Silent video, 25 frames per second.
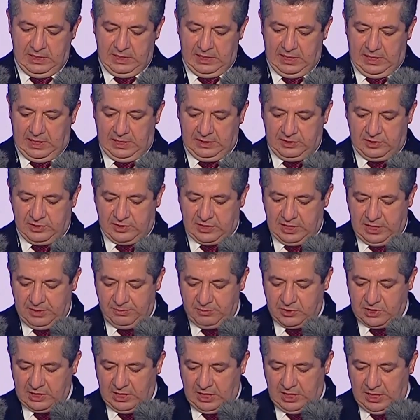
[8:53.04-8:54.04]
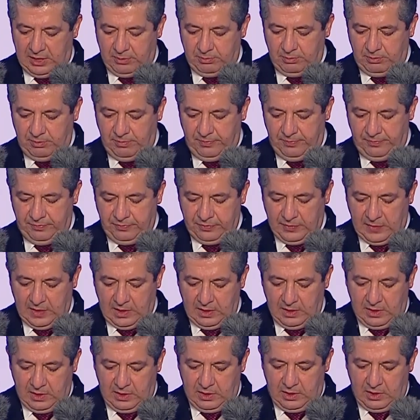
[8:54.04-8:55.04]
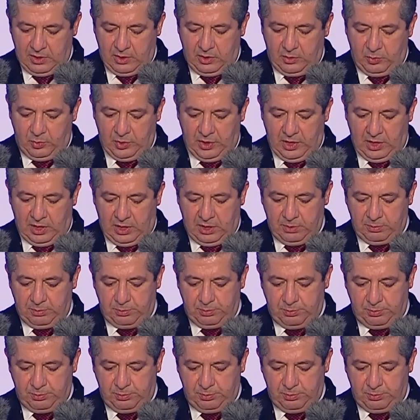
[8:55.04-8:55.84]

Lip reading: At the same time, we are